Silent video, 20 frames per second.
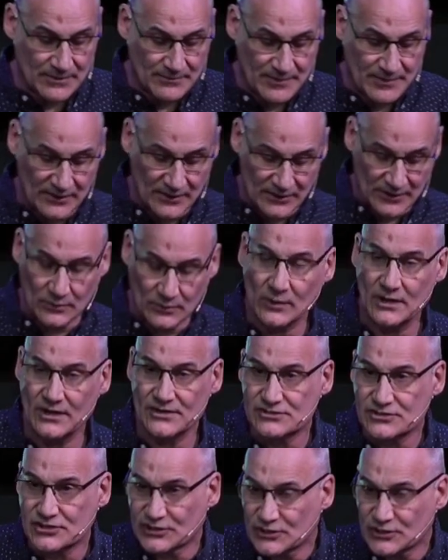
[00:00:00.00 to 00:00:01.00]
In other words,
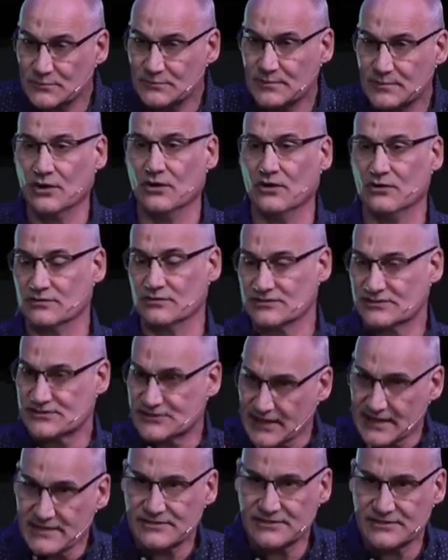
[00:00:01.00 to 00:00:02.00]
group goals,
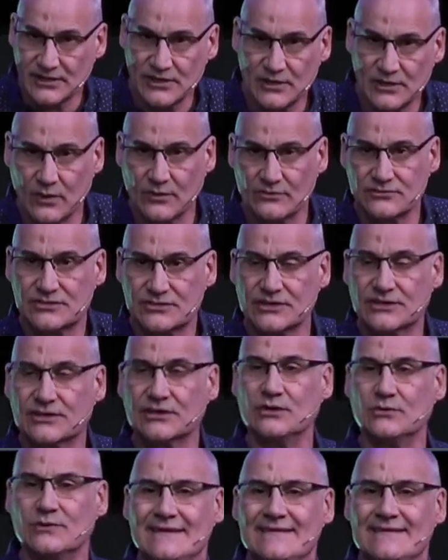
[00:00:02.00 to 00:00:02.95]
things that you want to do